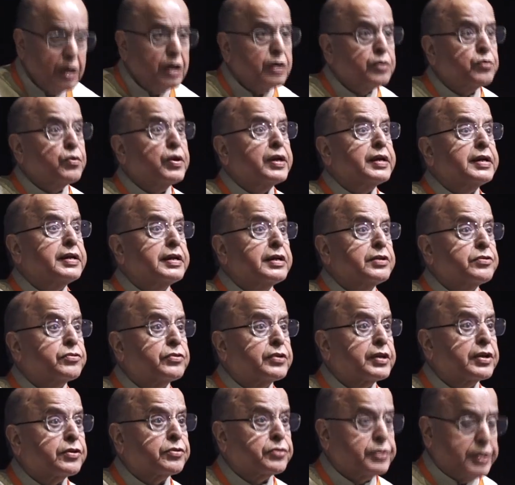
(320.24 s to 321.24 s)

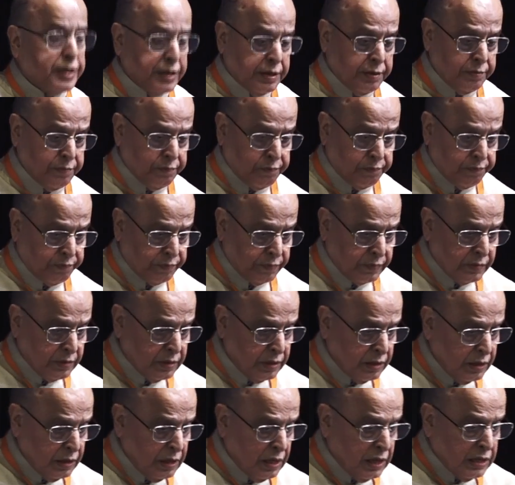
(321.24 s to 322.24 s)
2016.
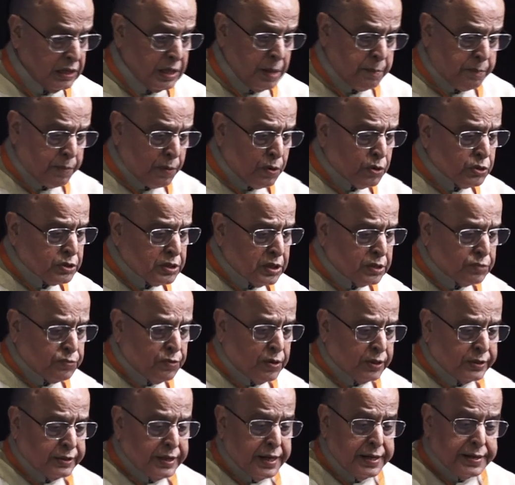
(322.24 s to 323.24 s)
The process
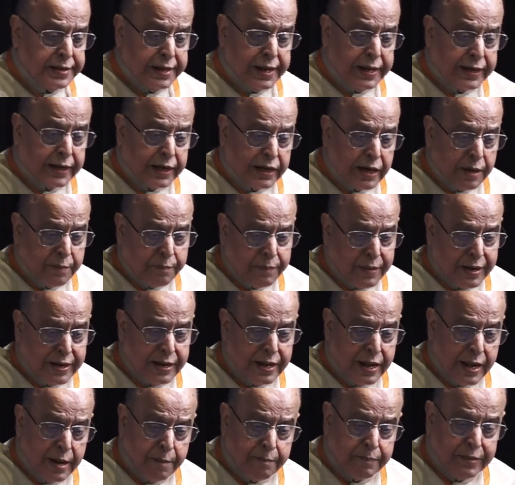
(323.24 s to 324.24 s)
was then taken up and
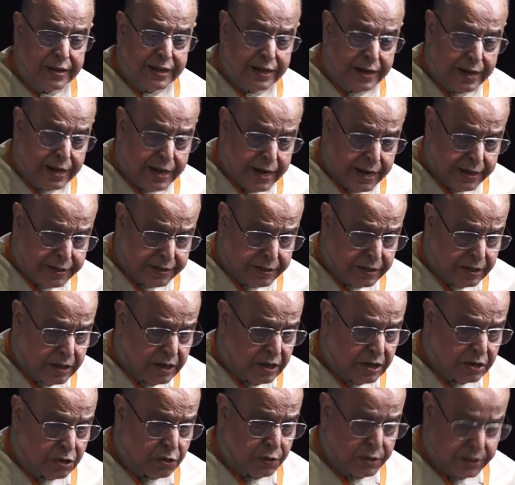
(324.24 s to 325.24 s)
ably
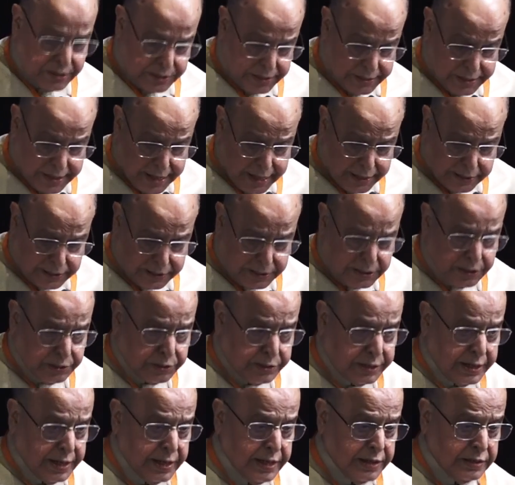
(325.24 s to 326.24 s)
led to its next
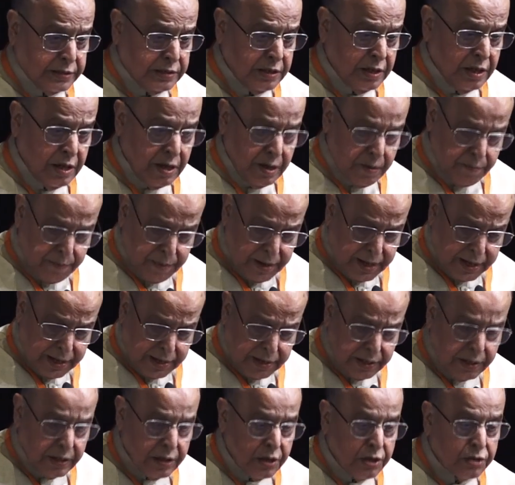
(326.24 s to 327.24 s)
stage
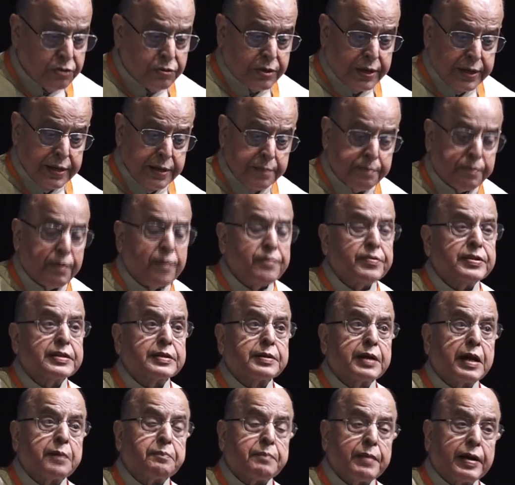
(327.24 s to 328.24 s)
by Sri
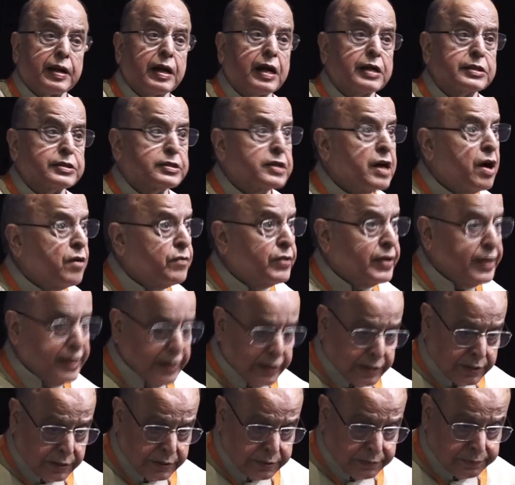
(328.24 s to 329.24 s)
Professor Prakash
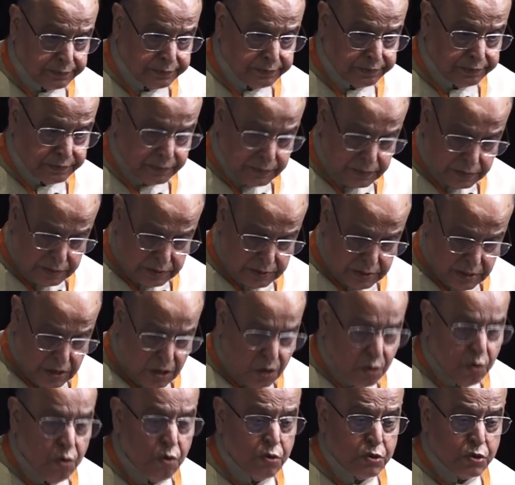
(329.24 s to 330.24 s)
Javadekar,
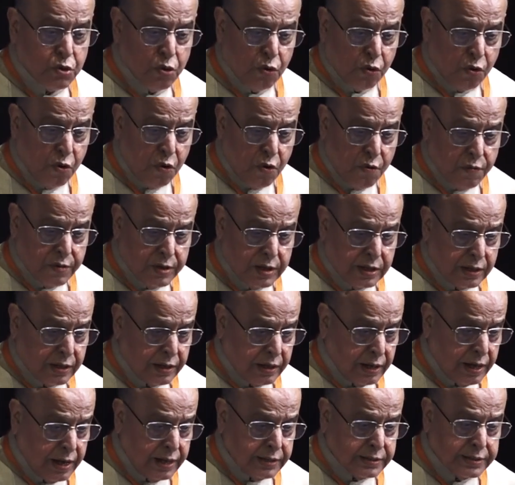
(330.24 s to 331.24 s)
who took over
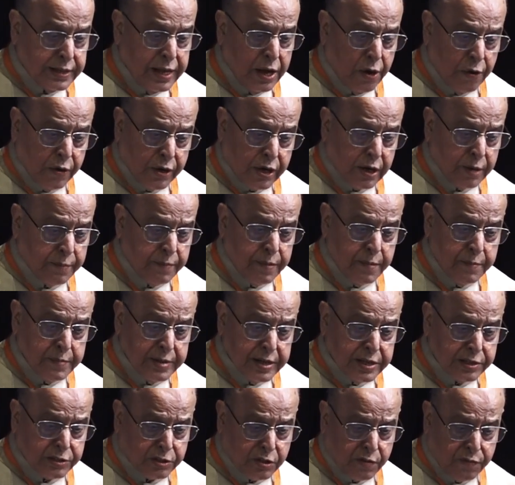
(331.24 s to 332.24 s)
as the Honorable
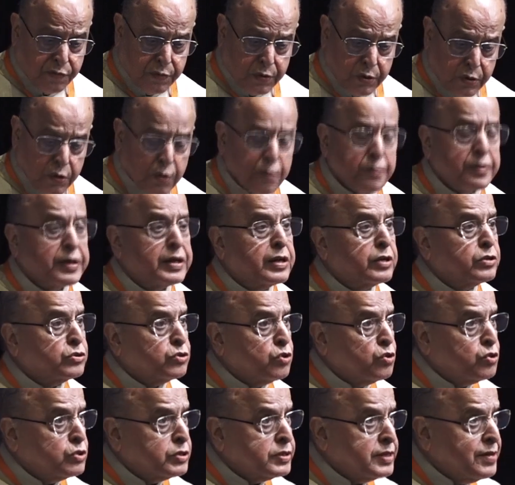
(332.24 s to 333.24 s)
Minister for Human
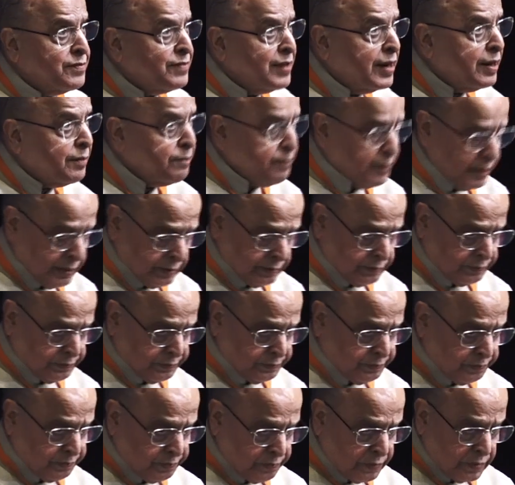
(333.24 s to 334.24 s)
Resource Development.
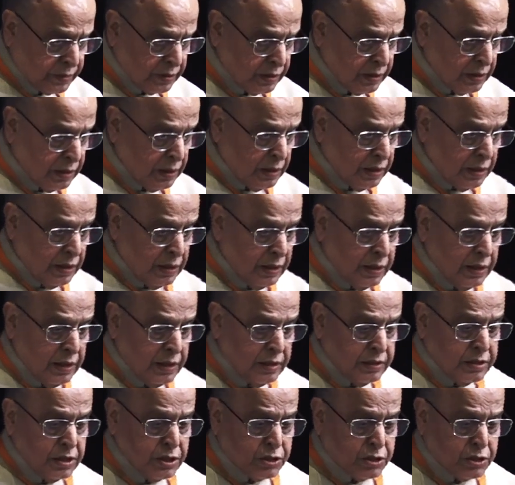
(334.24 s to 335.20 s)
The